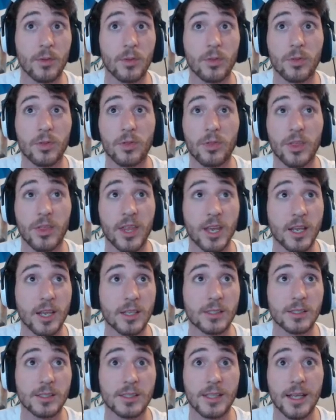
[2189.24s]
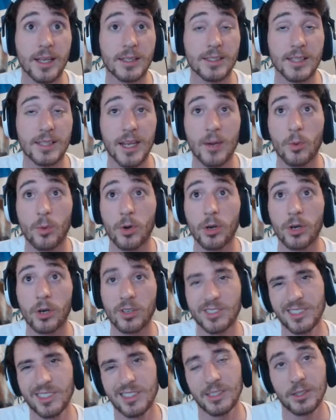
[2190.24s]
things that say
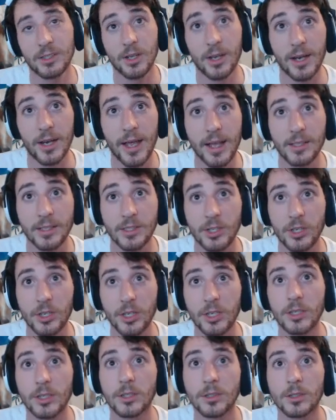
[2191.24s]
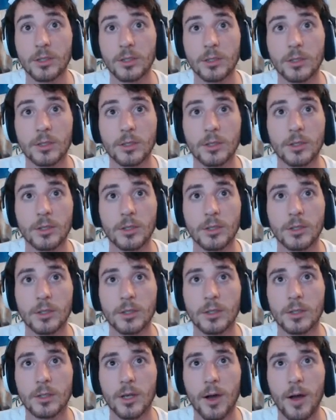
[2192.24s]
words, not as good.
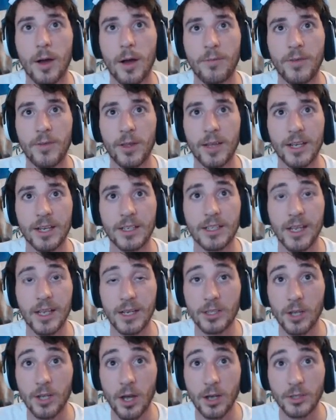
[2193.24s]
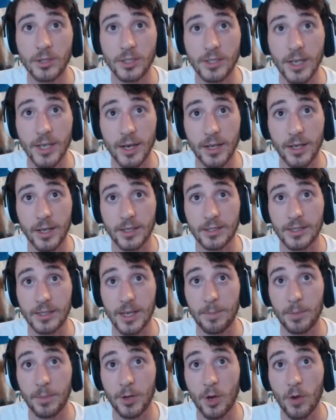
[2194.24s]
I feel like a ding-dong, just kind of like
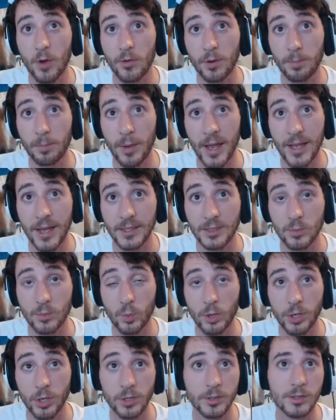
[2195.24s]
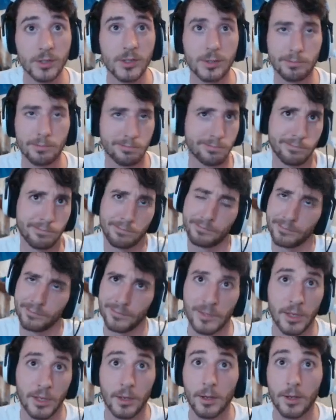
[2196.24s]
skipping over past words.
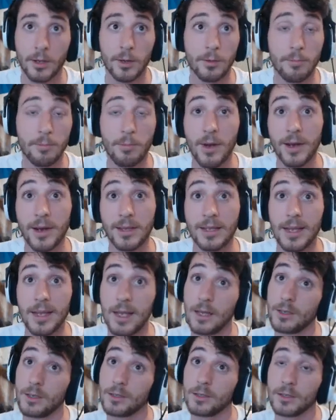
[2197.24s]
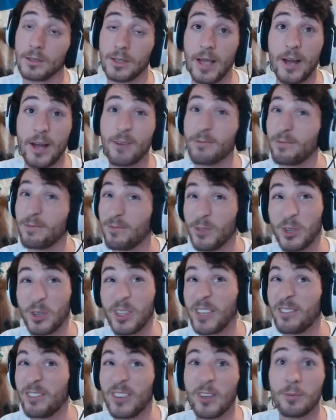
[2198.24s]
But in the end, I don't really
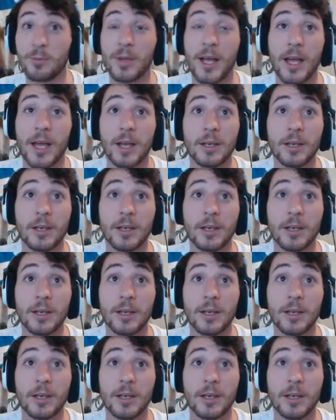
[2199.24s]
feel bad.